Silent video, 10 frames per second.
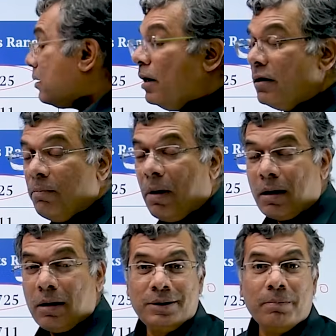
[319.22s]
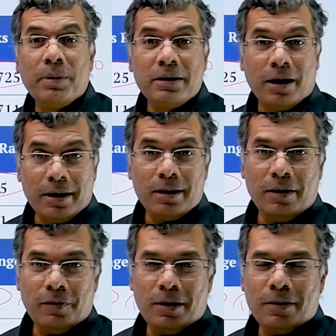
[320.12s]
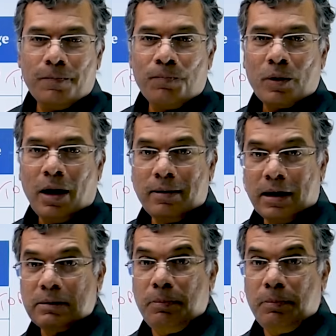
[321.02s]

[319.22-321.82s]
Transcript: a 13 mark jump at the higher level. And that is